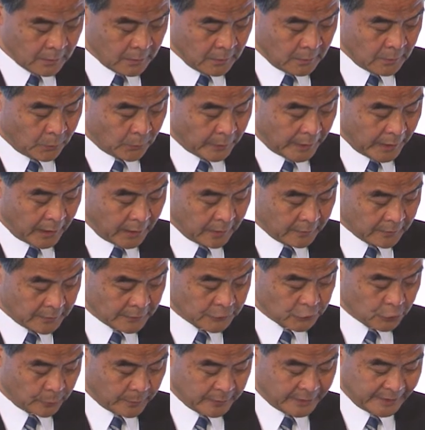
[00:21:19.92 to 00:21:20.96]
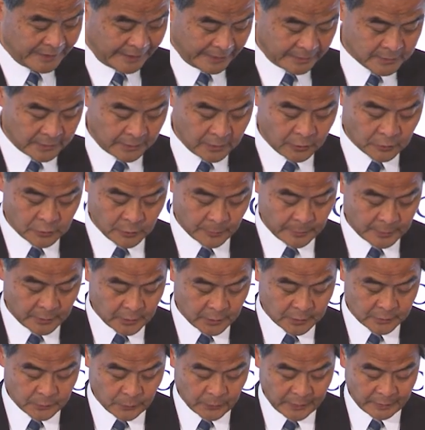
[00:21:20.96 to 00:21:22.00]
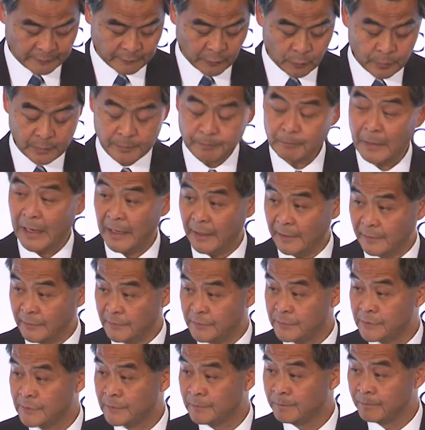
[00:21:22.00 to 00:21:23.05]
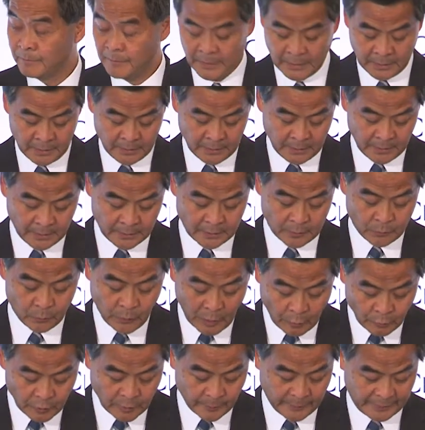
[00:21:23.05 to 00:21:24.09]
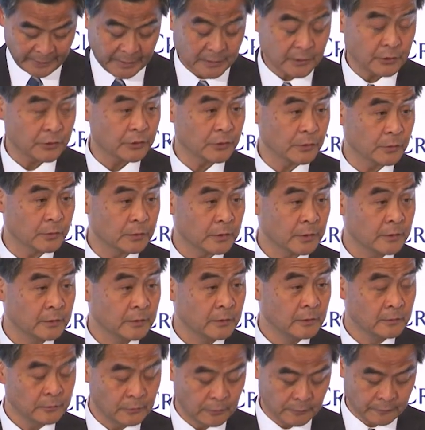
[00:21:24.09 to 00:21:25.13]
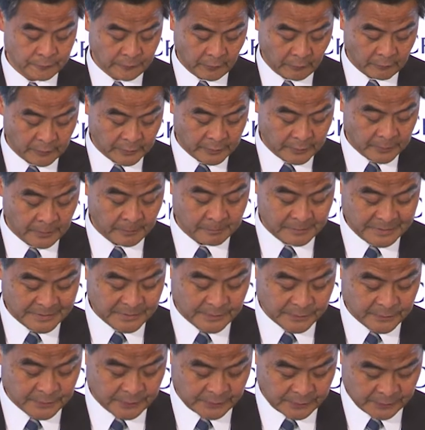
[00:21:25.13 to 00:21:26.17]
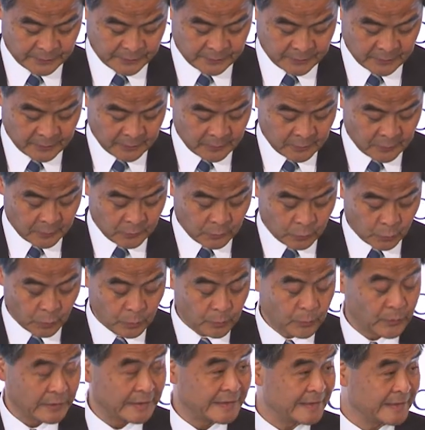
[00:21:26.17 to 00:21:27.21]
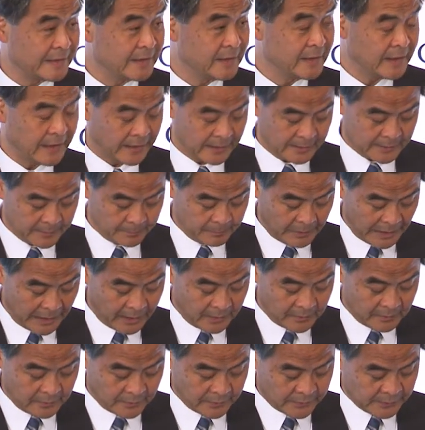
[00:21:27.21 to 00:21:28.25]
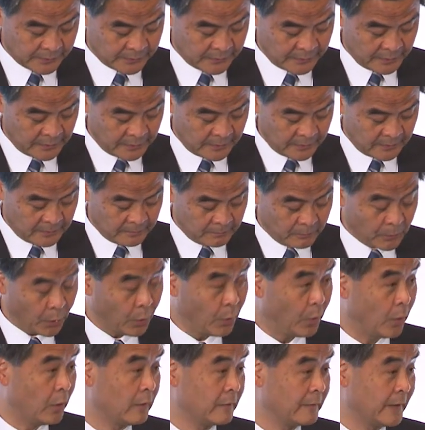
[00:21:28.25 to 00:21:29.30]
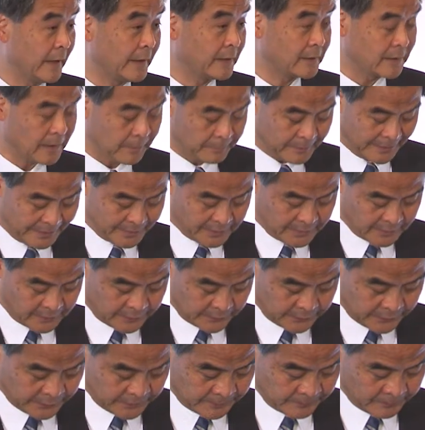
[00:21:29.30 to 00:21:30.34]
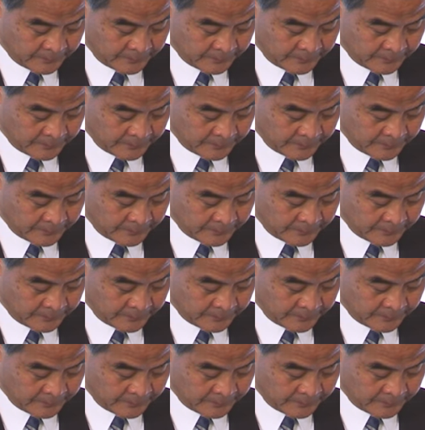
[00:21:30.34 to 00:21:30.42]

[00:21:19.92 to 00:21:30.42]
We are the super connector also because we have open minds and a welcoming attitude to foreign businesses whom we see as partners more than competitors.